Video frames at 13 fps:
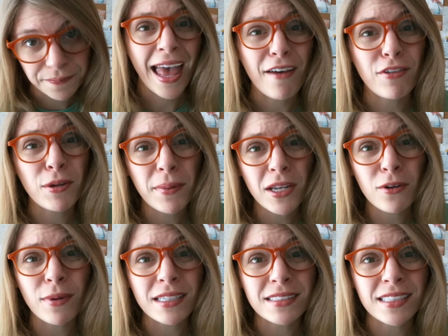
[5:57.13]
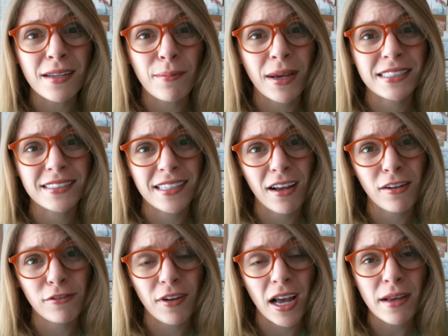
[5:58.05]
Having been a resident myself,
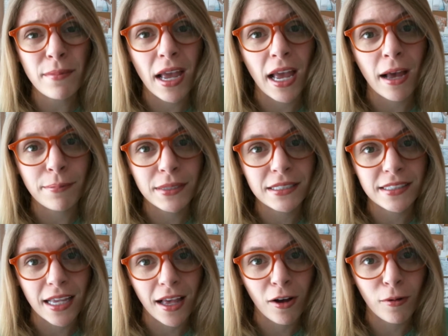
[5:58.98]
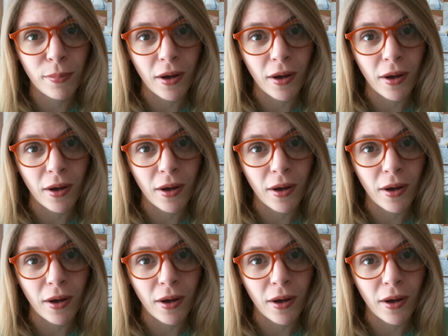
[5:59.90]
I'm happy to help